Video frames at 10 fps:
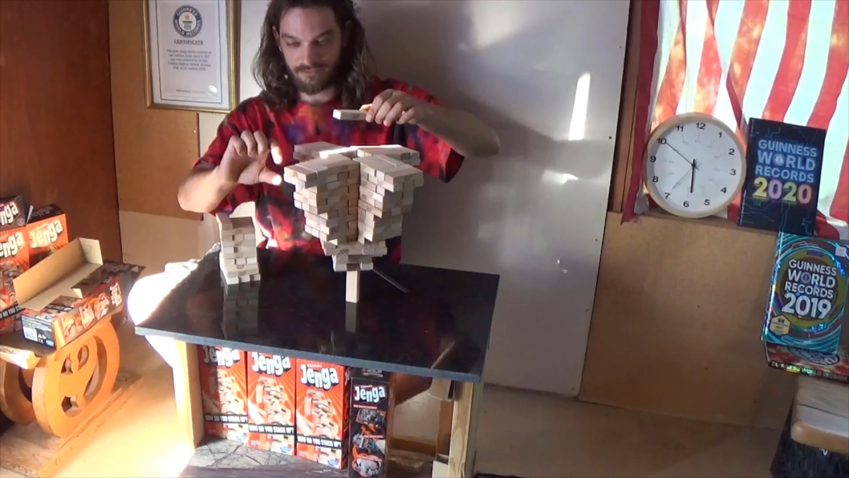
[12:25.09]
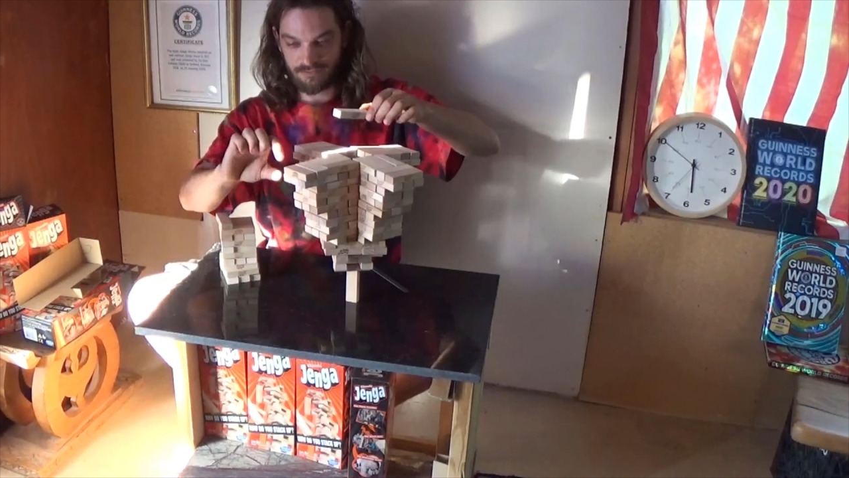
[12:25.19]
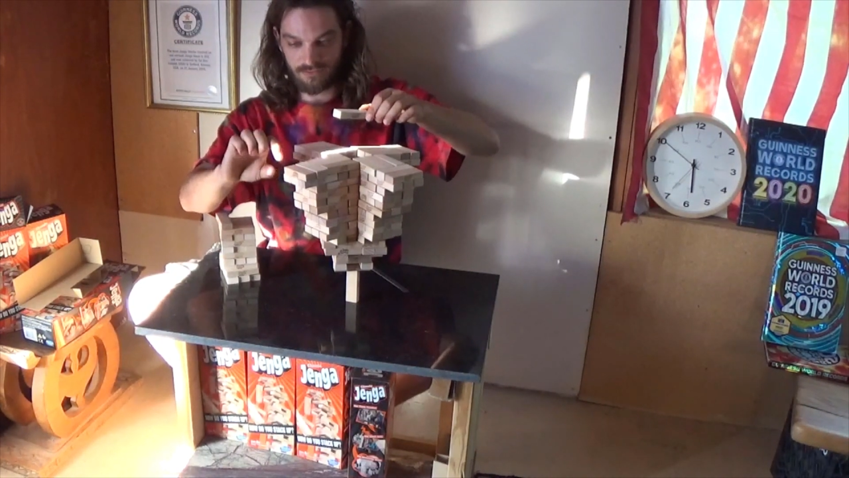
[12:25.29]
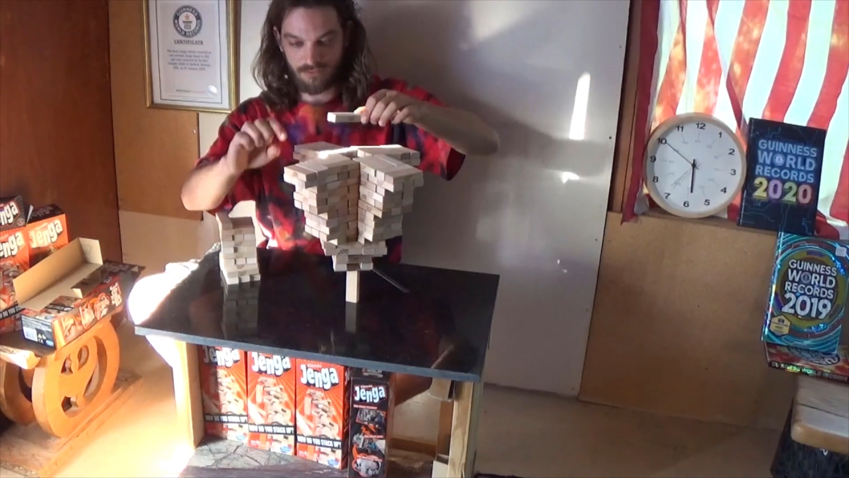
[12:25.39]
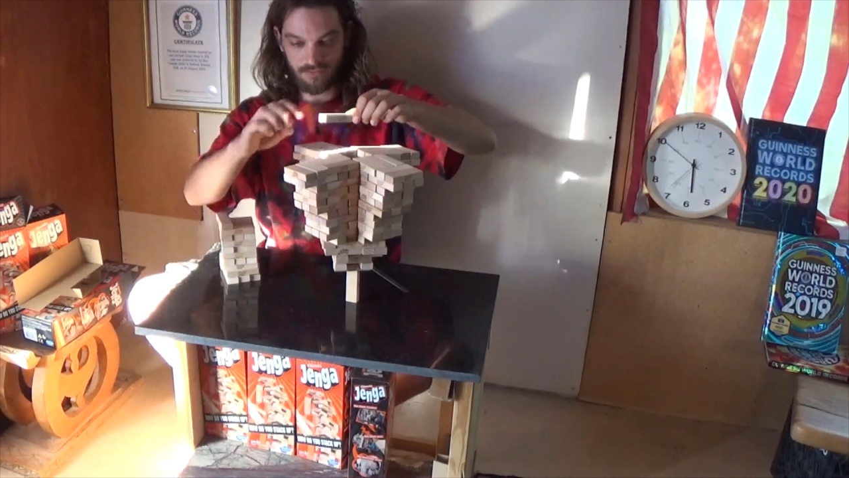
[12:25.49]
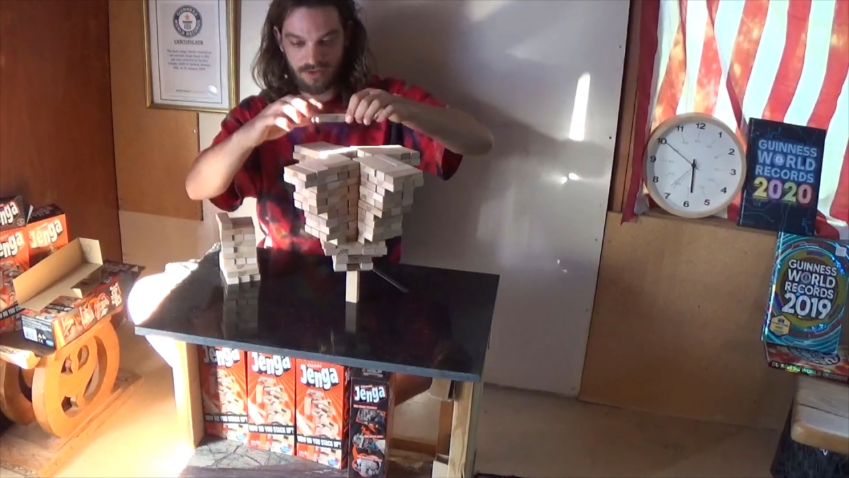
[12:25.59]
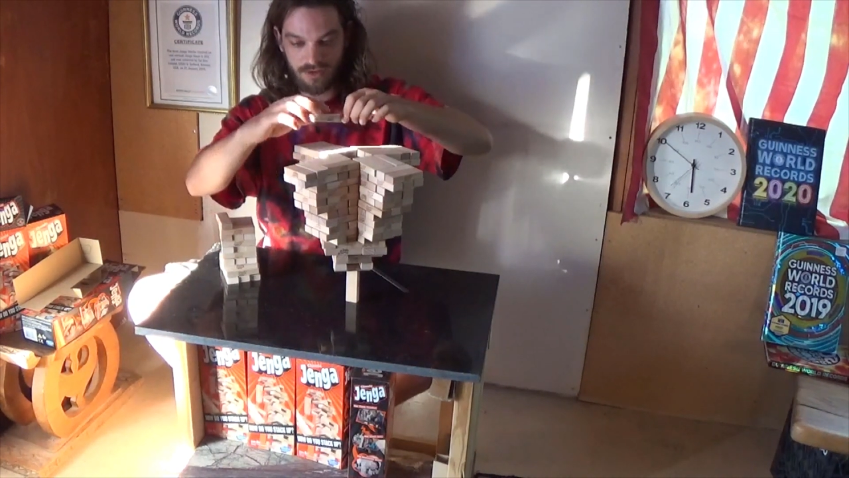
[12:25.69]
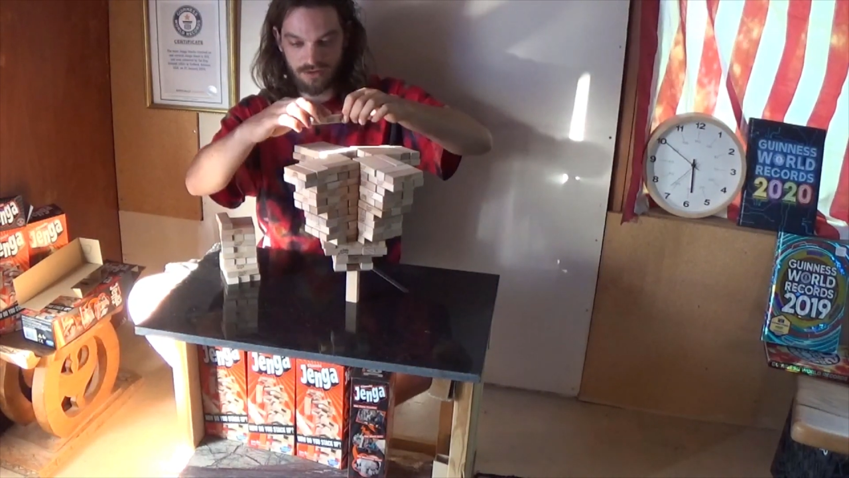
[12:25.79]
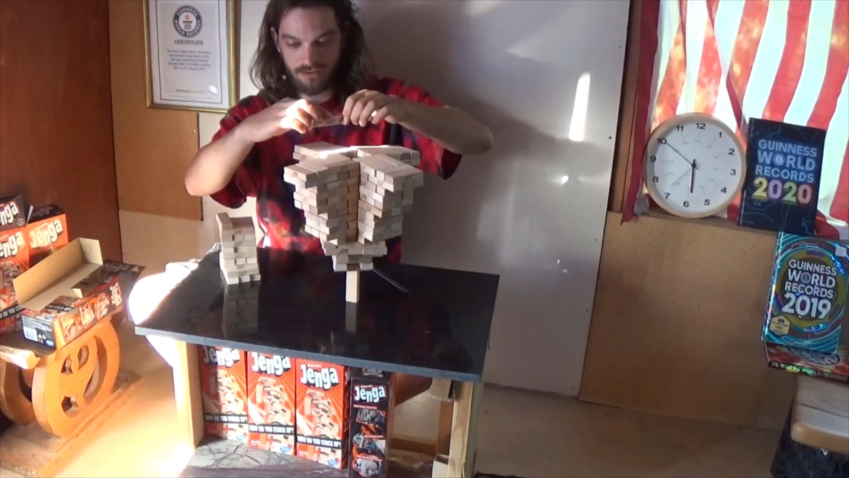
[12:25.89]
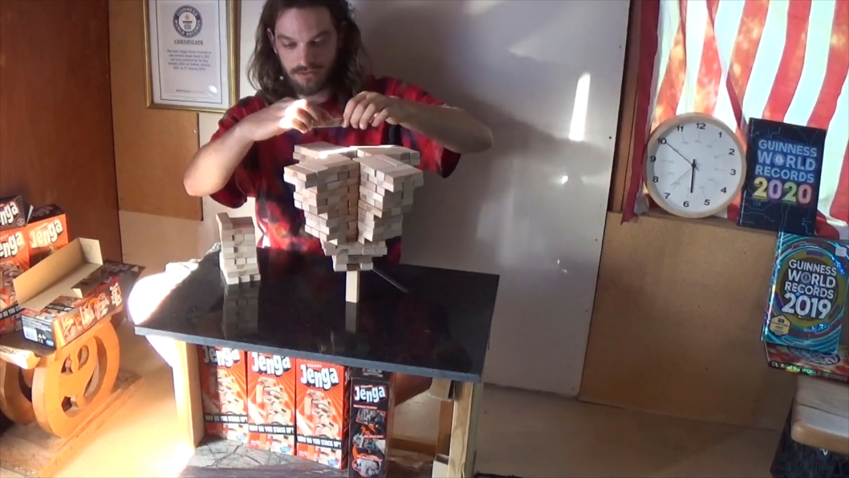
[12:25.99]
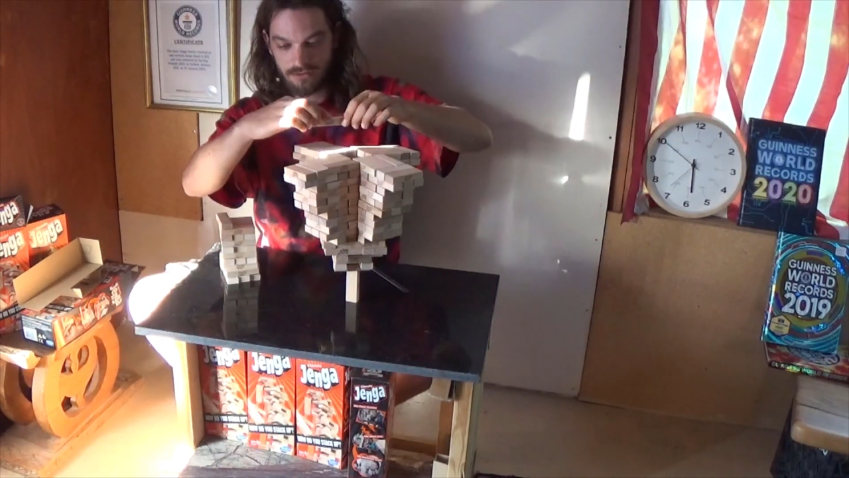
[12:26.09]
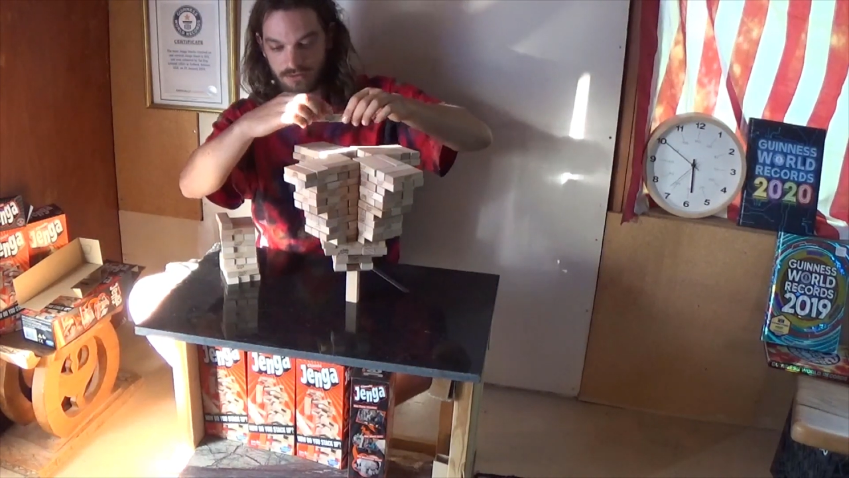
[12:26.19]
two again,